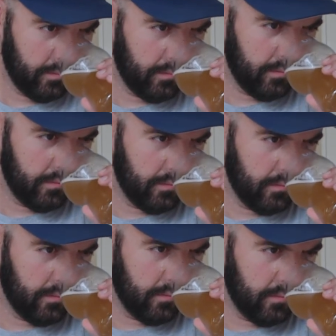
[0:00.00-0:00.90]

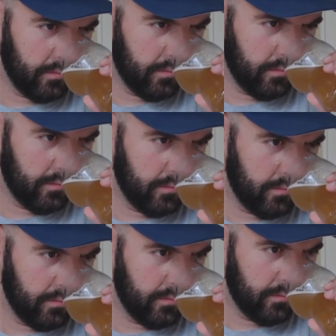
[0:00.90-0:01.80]

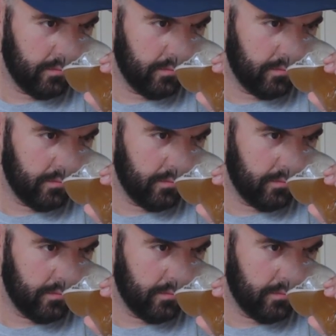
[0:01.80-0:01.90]
[no speech]